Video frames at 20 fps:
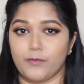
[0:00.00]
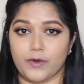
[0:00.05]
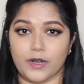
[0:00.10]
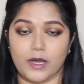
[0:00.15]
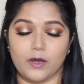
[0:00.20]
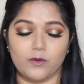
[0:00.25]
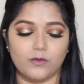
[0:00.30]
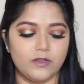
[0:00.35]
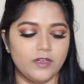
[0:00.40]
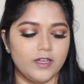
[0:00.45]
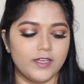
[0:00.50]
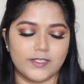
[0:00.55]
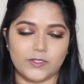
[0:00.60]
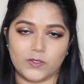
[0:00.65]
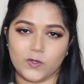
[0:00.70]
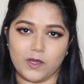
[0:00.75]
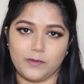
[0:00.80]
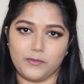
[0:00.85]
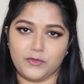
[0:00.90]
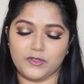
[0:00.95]
brown.
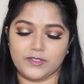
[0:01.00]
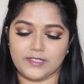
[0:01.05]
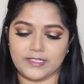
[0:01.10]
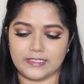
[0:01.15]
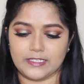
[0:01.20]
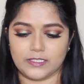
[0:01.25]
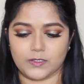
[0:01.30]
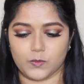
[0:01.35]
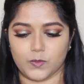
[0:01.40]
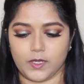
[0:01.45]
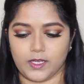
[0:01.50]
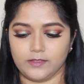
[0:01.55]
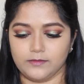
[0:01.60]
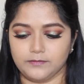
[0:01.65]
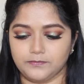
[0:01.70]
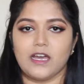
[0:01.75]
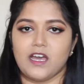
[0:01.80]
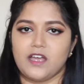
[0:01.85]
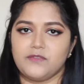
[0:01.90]
So I'm using this one.